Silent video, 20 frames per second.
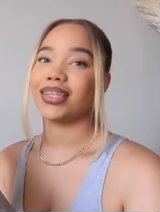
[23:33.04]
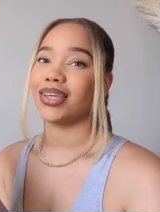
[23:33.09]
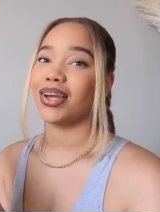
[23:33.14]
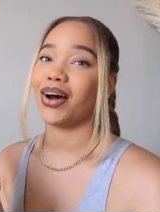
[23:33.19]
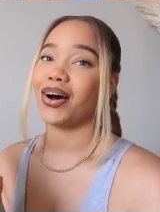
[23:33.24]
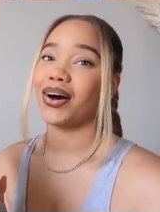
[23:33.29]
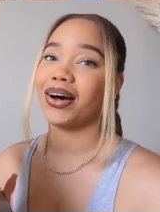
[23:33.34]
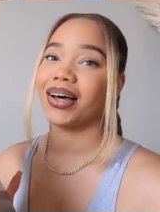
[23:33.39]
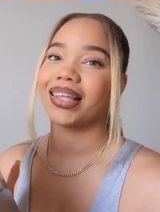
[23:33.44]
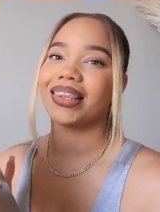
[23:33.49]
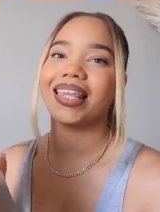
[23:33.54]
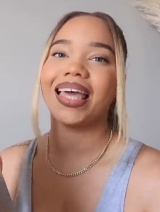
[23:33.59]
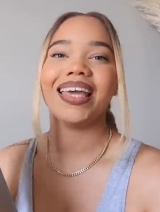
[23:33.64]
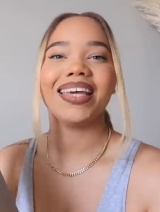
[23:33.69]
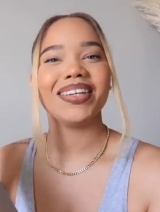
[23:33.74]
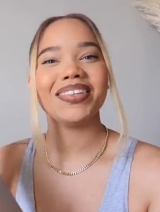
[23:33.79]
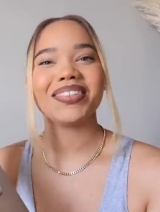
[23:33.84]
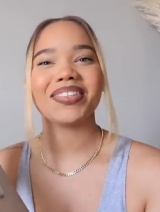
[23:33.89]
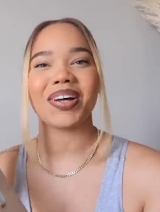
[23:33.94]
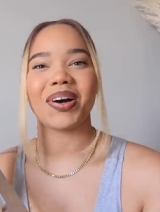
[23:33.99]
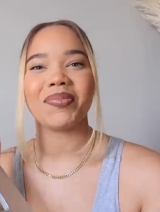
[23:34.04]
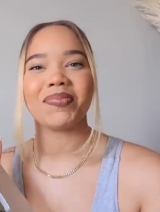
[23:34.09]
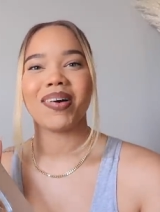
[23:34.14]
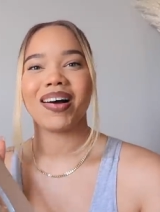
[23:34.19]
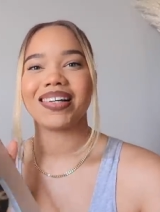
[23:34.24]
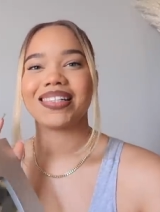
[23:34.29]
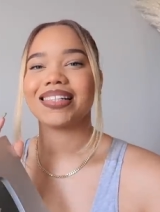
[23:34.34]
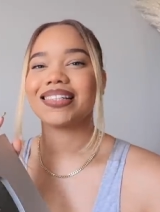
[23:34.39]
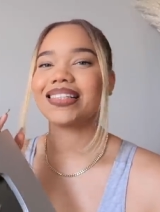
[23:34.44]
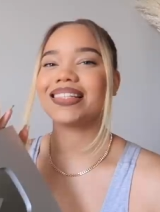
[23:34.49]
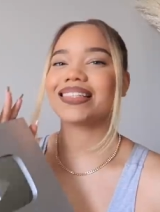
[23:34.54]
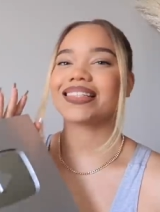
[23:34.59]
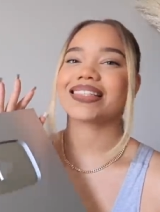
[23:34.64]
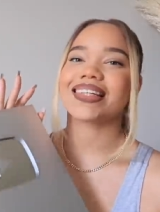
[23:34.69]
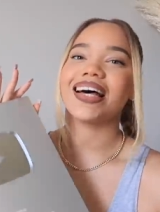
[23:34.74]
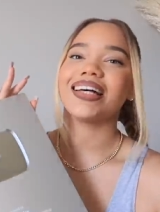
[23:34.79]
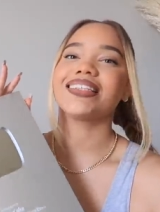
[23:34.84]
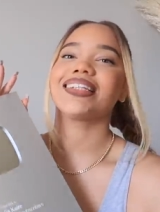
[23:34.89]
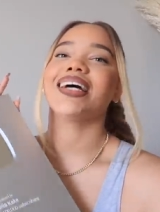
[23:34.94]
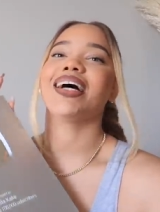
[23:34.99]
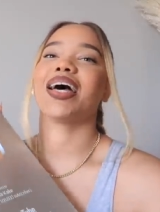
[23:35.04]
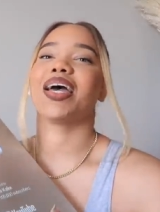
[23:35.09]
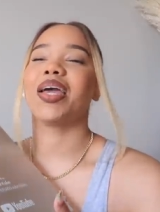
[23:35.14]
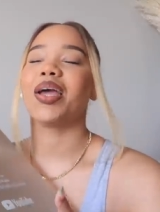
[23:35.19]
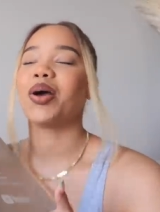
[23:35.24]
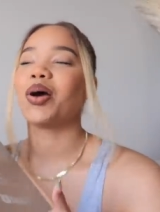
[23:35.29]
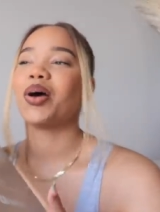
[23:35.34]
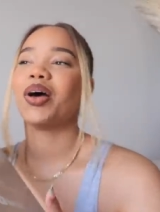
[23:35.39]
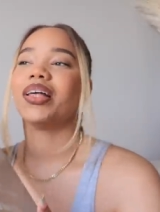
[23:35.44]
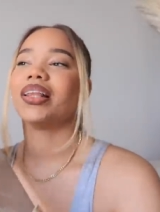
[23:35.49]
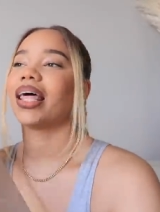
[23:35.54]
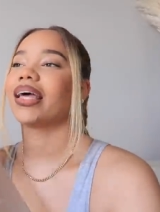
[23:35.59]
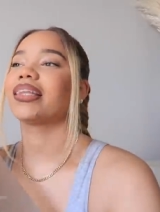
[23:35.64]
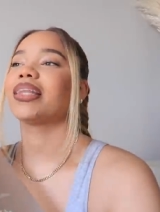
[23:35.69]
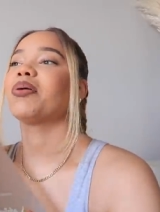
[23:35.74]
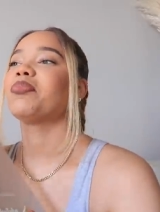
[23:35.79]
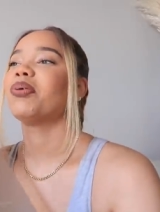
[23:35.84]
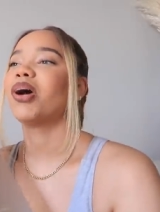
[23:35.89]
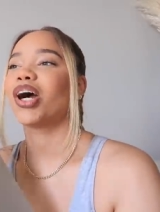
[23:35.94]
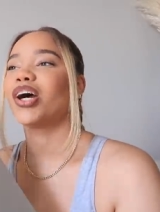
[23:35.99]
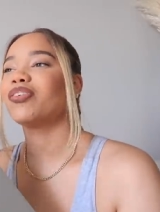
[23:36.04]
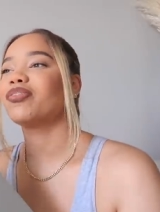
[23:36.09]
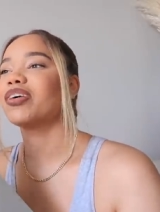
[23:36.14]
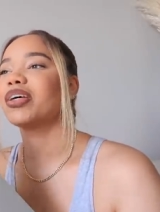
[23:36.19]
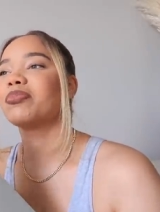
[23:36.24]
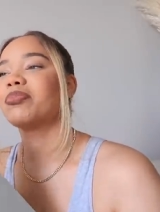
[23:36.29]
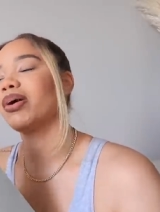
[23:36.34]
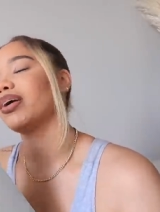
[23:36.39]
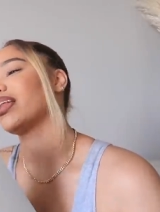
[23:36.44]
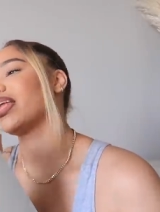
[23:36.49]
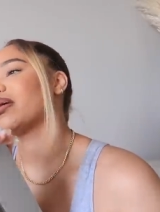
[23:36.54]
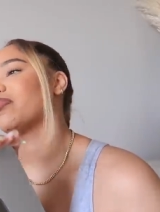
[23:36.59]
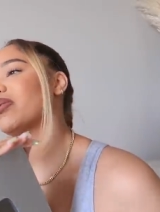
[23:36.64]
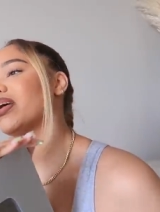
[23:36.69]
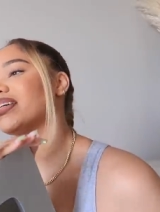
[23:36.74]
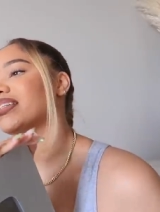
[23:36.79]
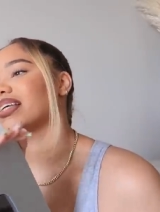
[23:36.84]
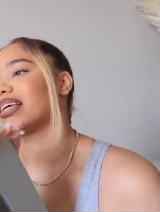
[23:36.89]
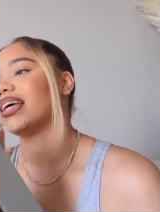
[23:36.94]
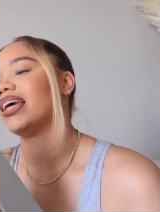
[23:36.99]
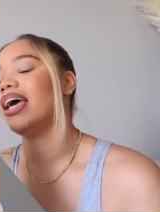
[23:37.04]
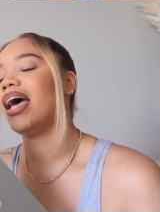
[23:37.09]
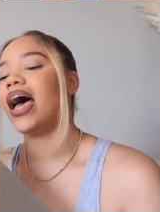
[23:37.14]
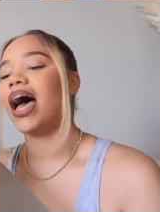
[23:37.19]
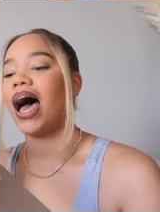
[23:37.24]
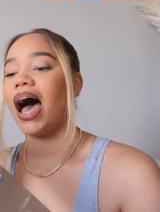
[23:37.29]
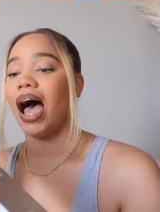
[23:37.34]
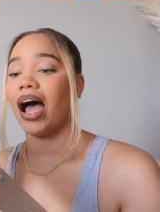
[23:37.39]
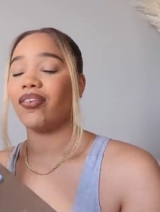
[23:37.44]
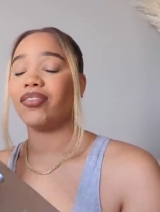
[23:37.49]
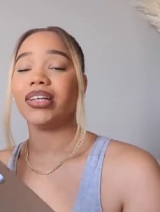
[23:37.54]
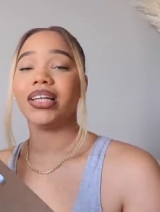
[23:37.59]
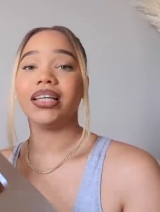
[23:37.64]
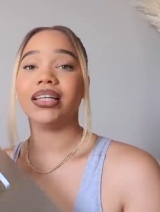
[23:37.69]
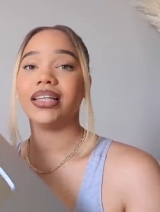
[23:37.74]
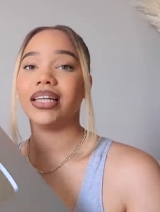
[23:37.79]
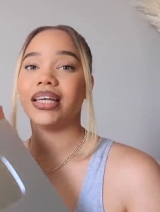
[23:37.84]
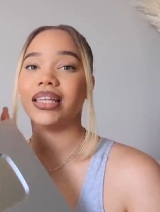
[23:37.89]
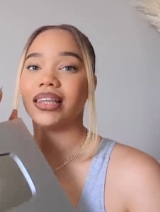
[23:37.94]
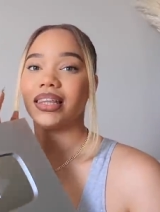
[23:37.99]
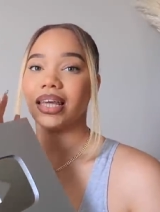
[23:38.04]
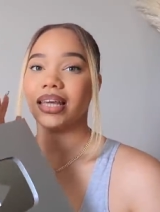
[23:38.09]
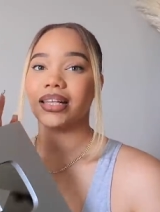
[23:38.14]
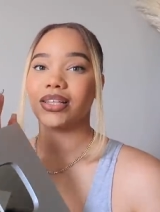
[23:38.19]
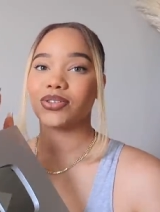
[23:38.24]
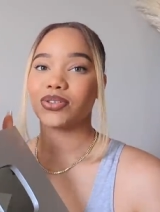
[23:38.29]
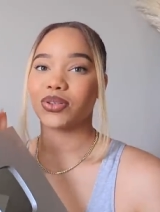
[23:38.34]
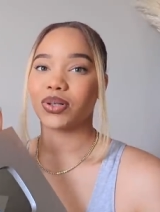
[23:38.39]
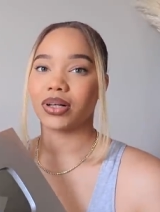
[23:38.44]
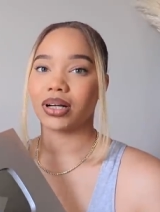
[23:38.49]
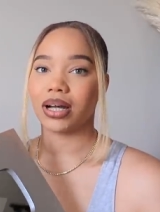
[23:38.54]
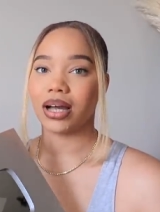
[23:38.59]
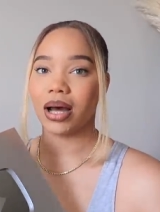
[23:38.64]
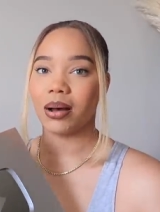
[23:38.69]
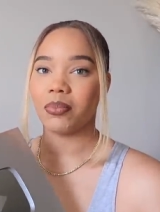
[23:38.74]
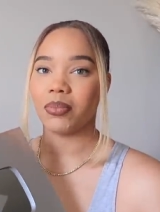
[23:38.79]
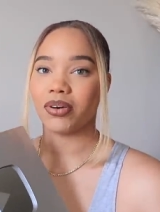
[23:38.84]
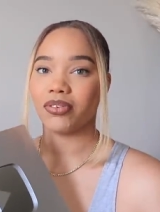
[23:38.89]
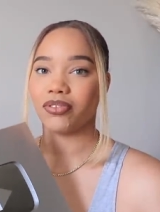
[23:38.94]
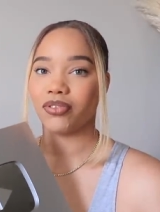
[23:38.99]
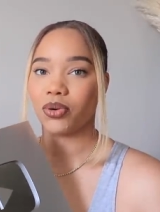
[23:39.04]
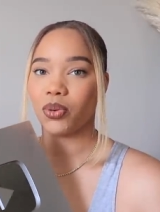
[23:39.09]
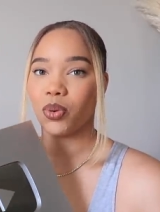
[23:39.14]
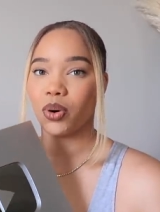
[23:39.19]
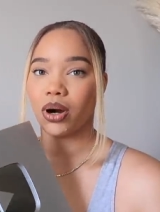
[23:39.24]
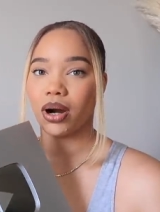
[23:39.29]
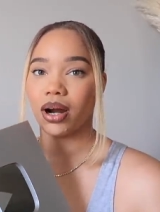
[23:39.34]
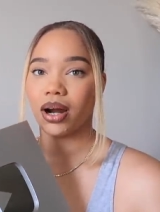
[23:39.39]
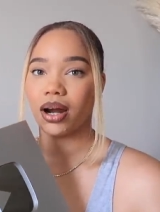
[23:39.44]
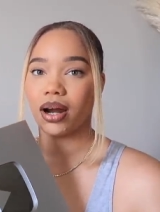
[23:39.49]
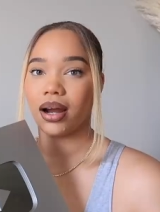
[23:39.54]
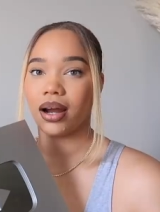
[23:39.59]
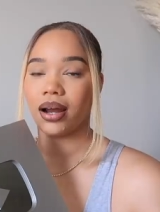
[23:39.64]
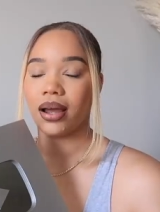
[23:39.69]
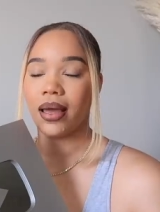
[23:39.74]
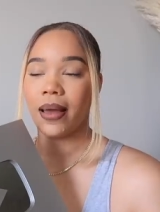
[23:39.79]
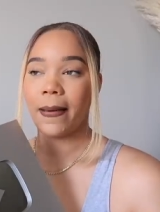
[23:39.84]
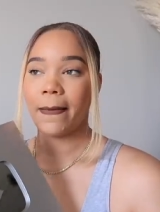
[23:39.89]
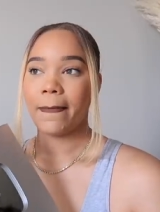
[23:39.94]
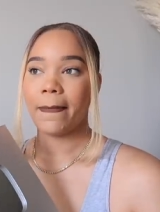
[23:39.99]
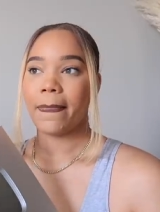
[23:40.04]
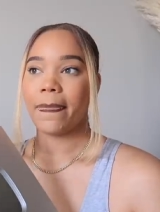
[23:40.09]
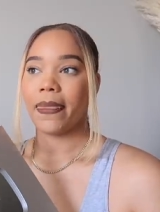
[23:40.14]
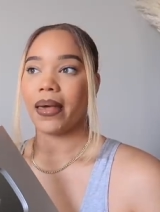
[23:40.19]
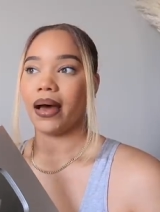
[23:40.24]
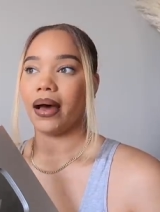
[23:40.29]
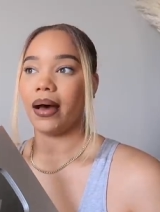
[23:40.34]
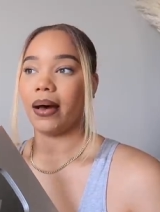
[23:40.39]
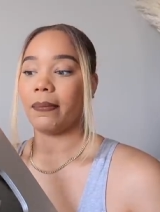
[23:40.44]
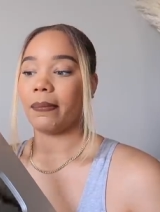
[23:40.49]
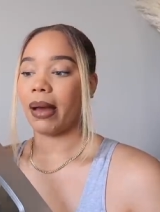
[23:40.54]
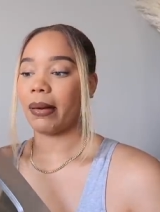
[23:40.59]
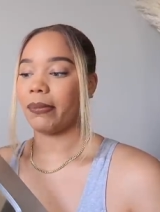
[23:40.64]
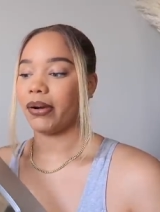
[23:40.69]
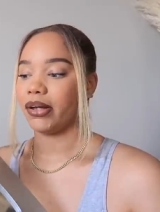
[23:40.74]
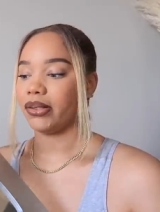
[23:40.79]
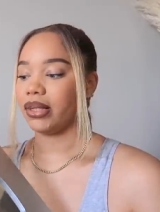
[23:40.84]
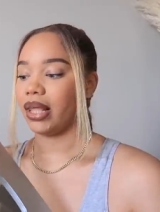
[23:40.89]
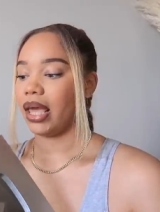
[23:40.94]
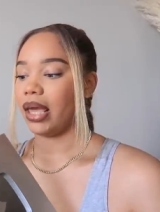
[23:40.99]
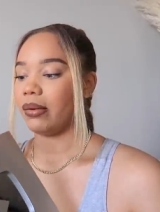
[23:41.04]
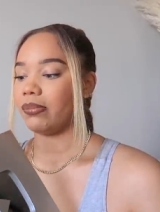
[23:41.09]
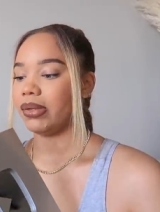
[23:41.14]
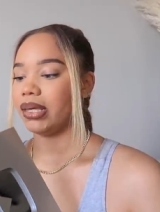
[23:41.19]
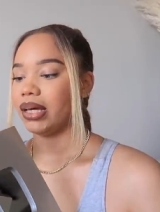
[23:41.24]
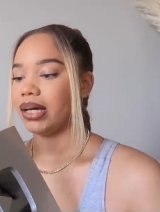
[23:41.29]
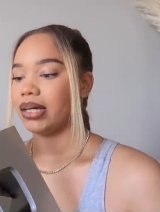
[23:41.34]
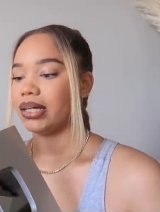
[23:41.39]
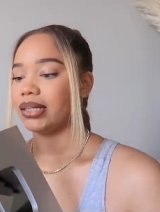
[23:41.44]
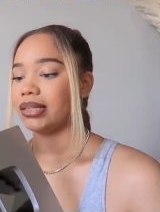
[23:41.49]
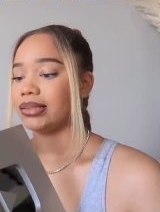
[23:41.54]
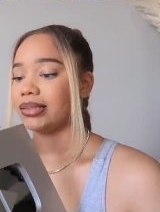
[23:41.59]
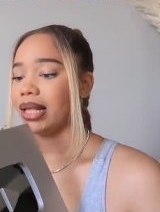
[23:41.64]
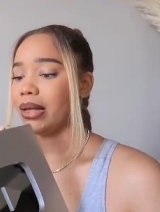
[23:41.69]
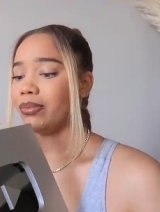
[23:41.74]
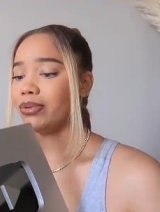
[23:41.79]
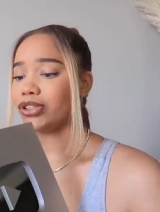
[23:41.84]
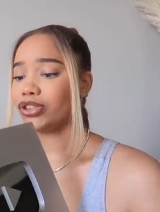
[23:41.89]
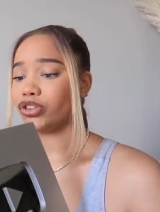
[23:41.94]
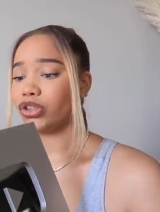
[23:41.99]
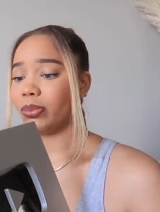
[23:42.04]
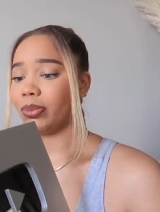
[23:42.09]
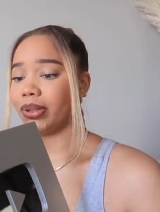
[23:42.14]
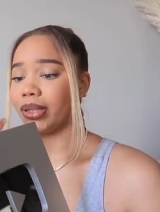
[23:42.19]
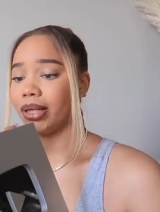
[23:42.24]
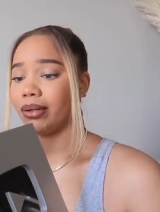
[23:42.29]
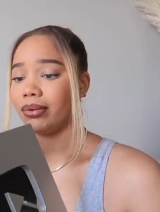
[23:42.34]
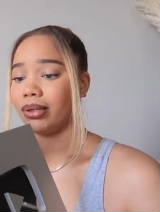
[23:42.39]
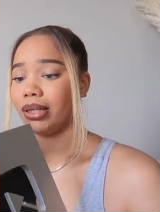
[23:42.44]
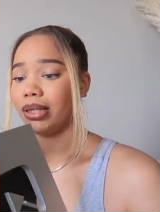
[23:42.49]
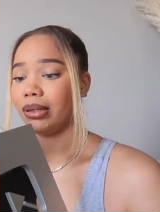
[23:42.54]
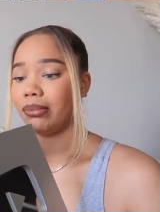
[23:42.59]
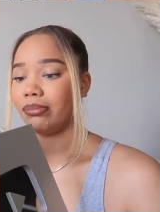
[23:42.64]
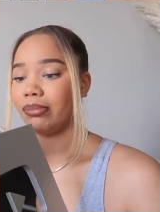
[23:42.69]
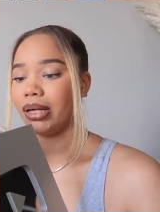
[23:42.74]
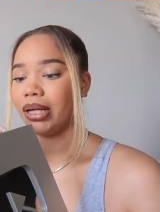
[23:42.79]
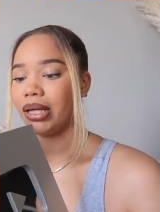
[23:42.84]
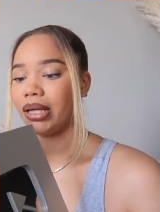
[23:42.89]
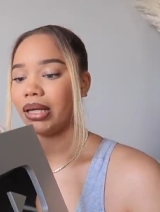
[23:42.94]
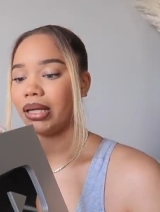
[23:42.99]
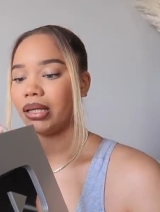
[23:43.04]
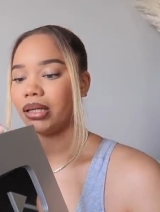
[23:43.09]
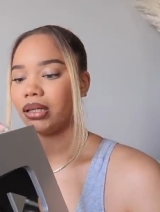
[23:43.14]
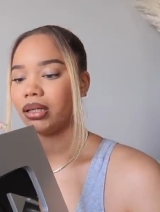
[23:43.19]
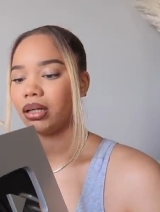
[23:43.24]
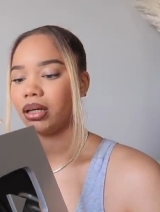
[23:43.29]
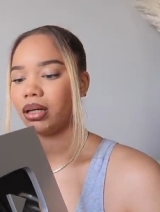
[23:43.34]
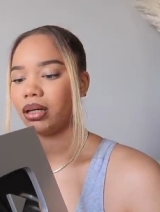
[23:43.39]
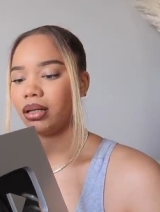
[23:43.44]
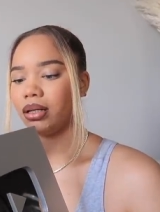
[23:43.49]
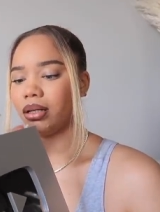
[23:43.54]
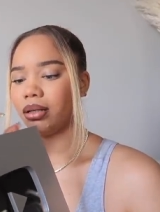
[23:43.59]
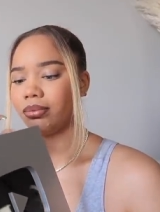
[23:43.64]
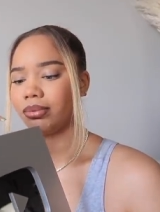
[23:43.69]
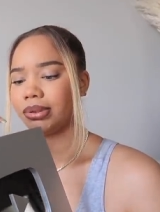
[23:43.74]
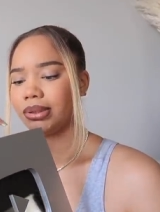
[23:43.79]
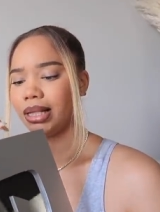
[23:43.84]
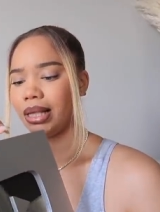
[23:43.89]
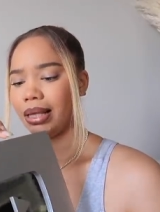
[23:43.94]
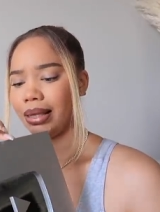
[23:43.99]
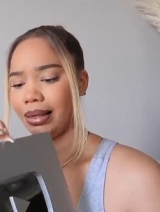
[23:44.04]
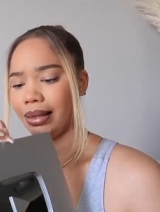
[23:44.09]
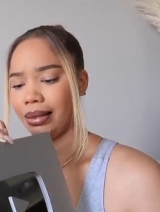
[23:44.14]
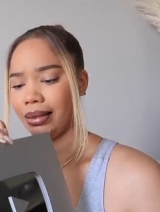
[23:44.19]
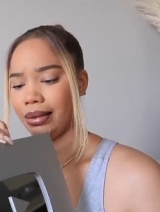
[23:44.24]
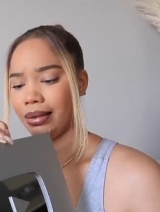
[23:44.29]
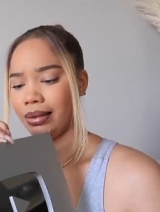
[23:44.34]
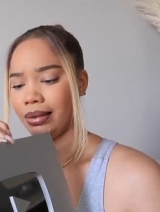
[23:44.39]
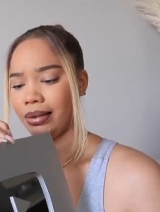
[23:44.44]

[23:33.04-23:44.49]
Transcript: y'all thank you so much this is such a like the perfect birthday present i really didn't think this was gonna come before uh, my birthday because they was tripping low-key but uh-uh what's that